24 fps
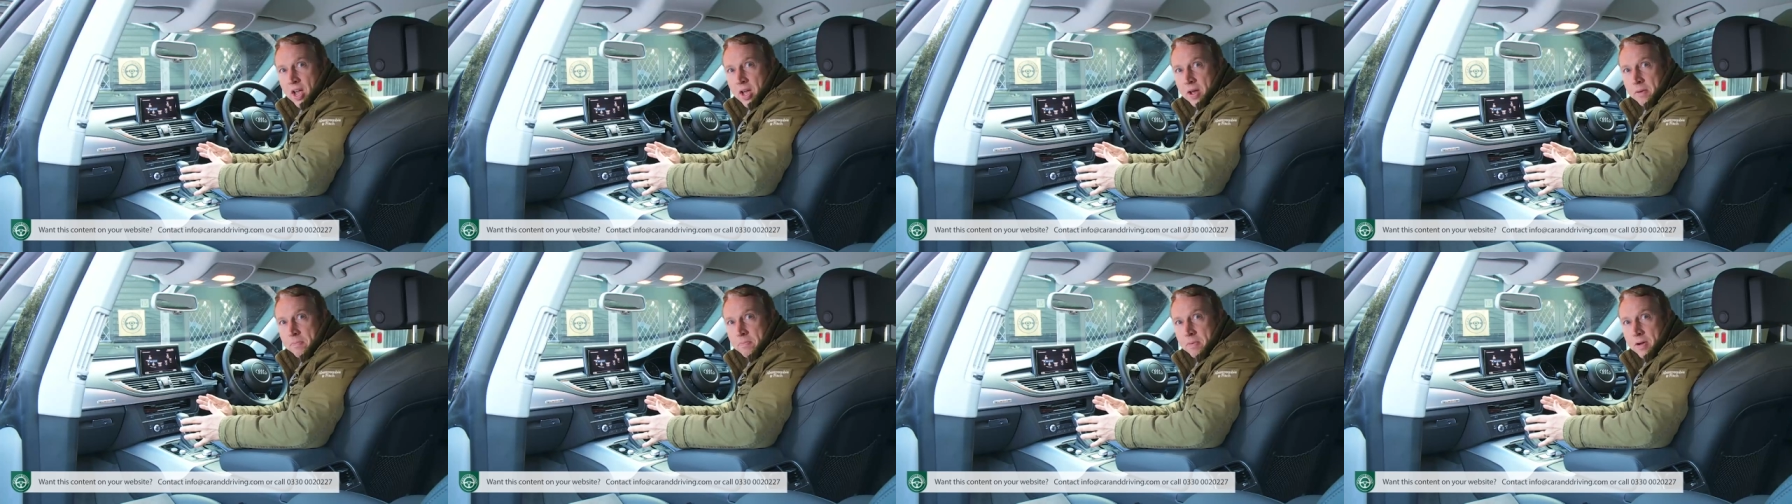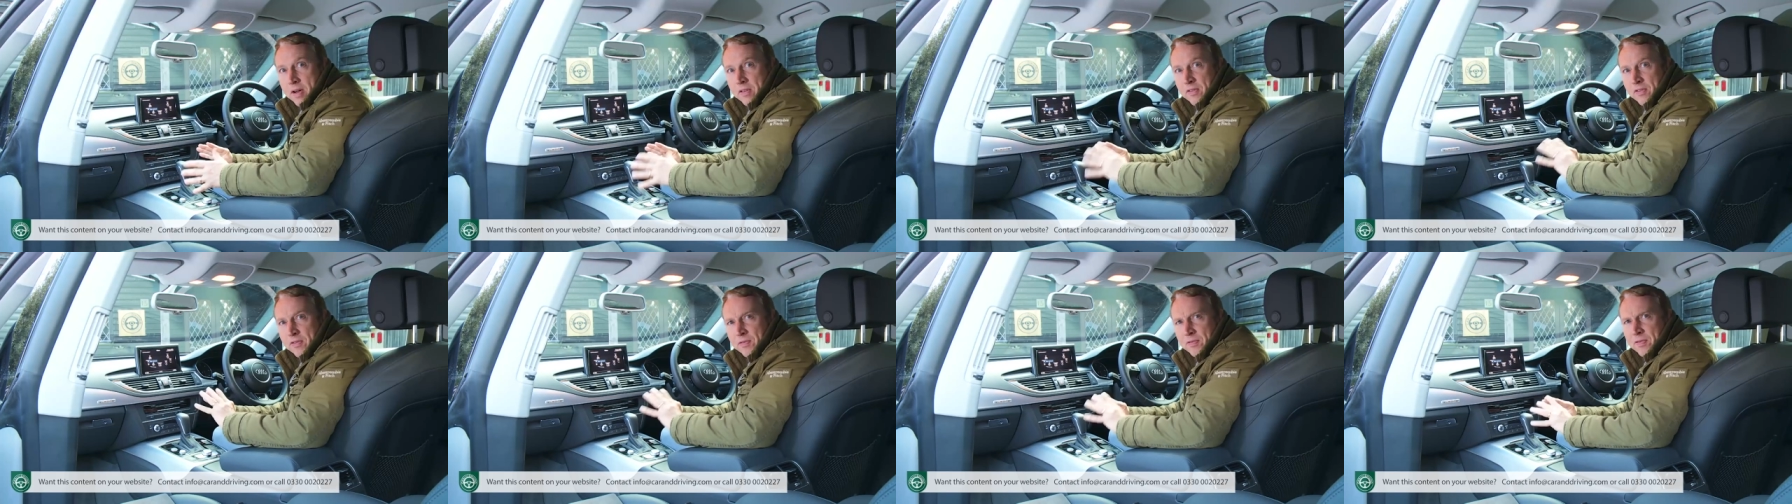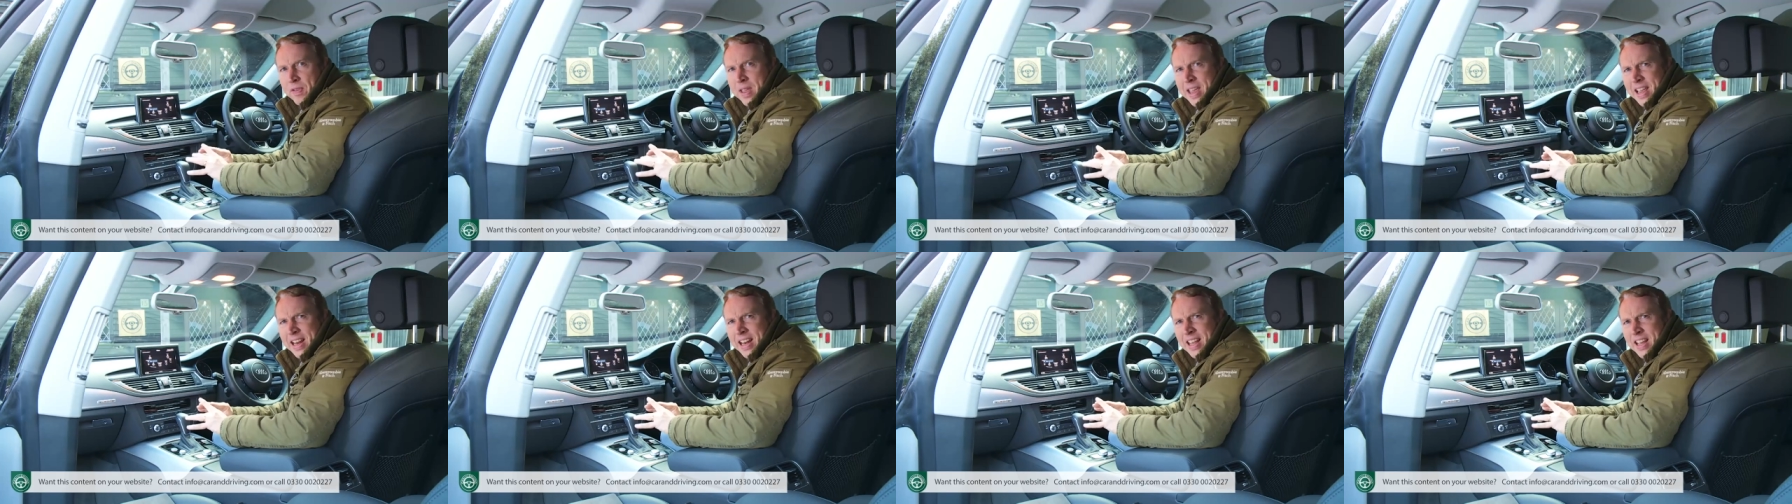up a
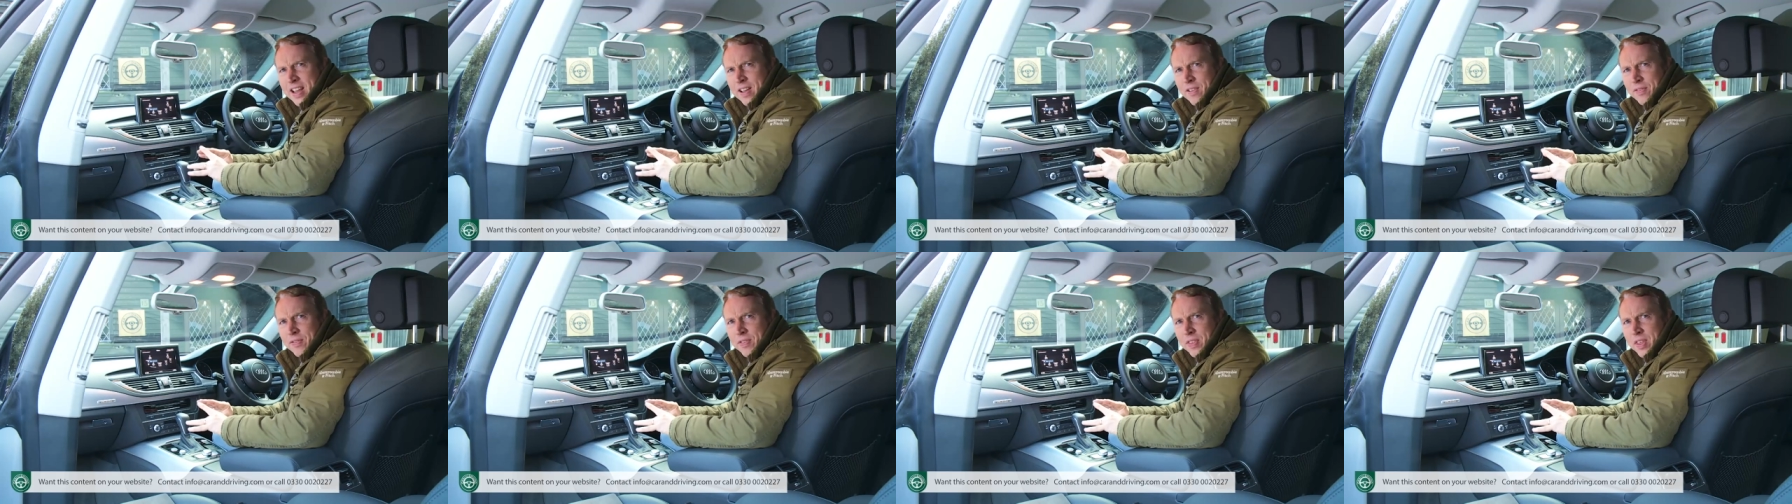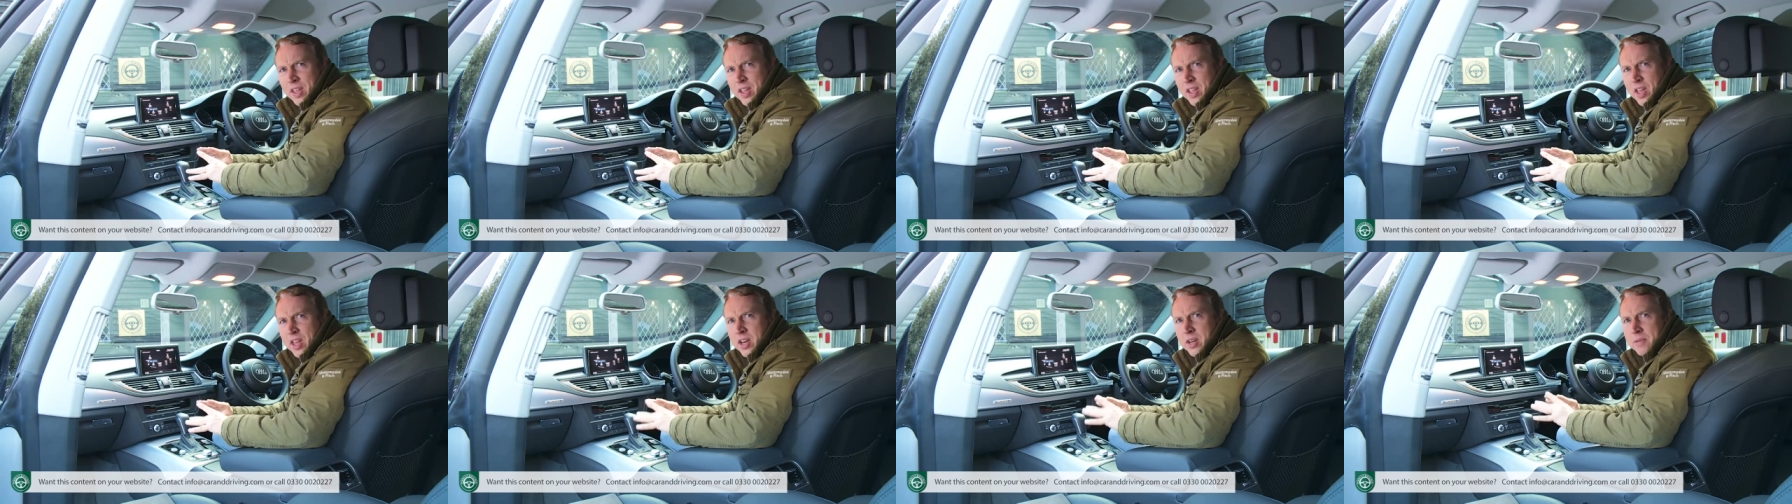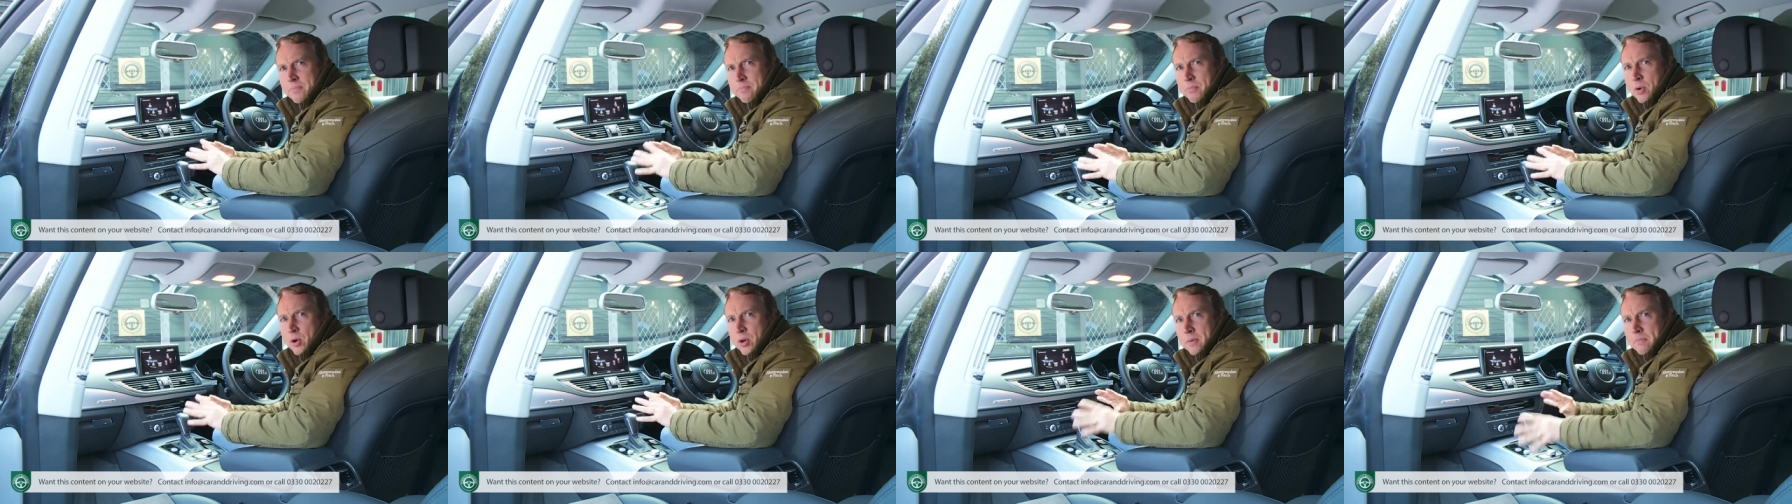feeling of the kind
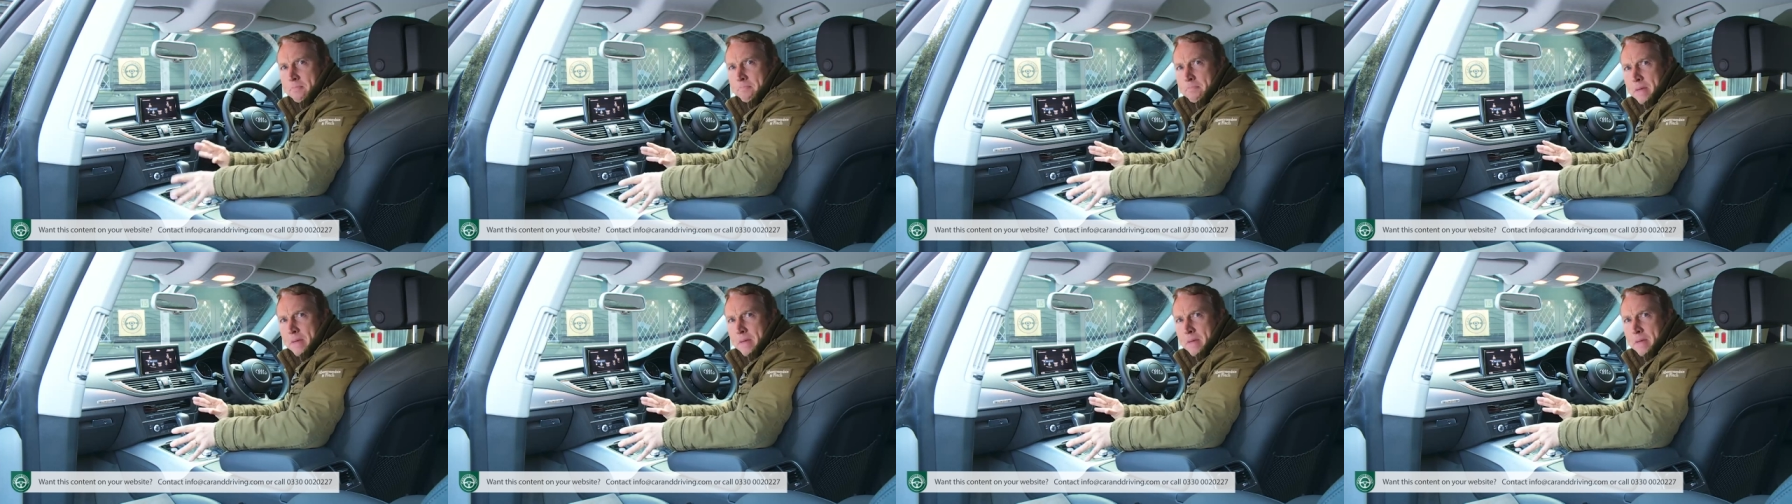of modern